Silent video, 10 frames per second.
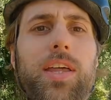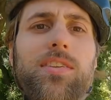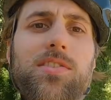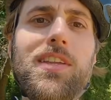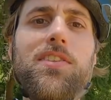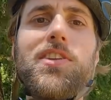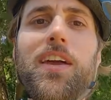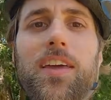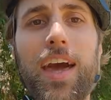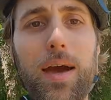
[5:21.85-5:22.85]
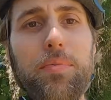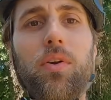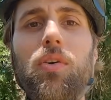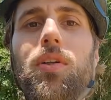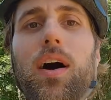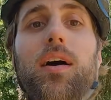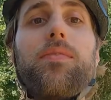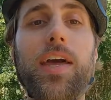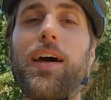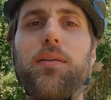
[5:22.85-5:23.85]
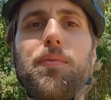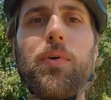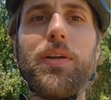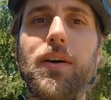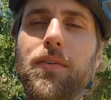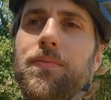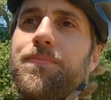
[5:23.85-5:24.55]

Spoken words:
is the state capital of California.